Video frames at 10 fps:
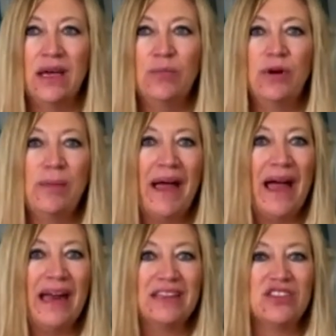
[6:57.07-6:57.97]

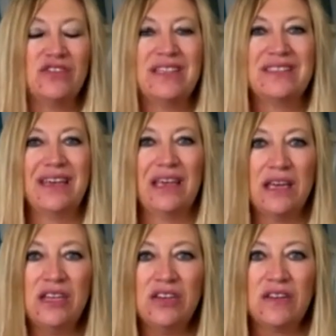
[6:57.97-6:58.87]
Prebiotics are things like
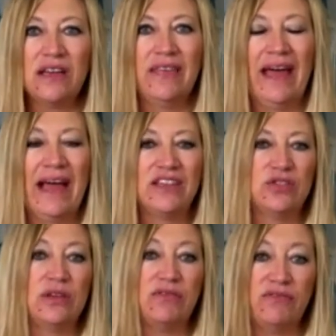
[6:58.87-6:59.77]
inulin that
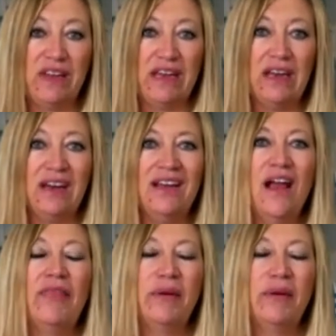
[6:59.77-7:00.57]
actually feed the